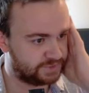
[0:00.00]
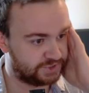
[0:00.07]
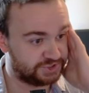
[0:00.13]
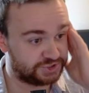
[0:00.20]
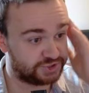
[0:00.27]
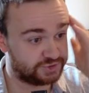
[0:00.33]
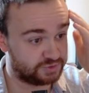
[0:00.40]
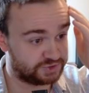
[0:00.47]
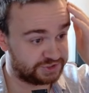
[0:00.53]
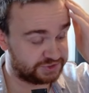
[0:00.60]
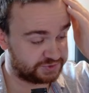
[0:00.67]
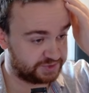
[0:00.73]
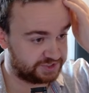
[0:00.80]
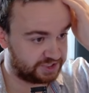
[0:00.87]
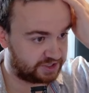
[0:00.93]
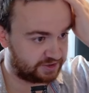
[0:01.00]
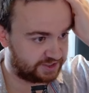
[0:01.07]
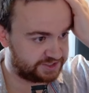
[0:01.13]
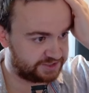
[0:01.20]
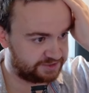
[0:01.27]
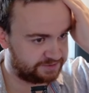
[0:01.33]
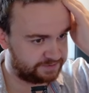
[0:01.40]
You should also swing the
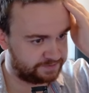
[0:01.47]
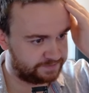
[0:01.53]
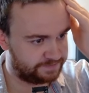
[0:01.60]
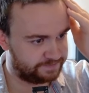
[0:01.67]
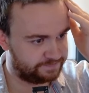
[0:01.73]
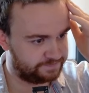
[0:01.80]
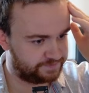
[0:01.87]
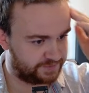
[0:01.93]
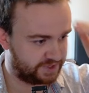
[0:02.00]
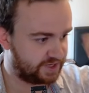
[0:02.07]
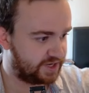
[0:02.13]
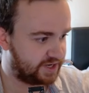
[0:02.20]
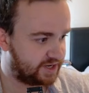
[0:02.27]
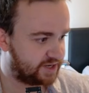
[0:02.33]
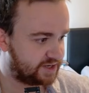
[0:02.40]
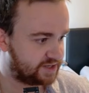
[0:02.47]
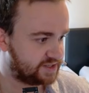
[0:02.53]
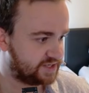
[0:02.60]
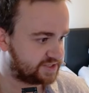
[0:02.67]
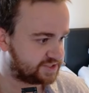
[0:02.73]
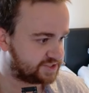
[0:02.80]
Kaido. Yeah, that's